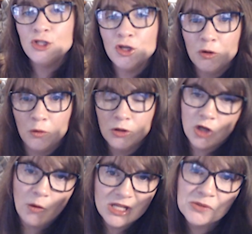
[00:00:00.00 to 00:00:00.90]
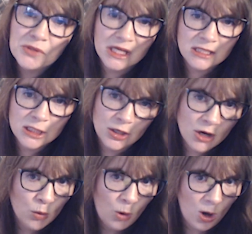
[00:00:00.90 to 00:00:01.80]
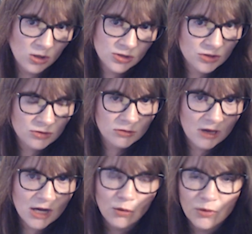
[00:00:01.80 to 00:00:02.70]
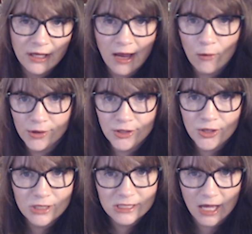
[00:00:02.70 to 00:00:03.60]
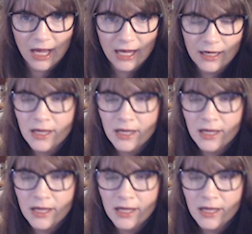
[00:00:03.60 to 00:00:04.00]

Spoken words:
Two, don't mess with the exterior walls. I don't really care what you do inside.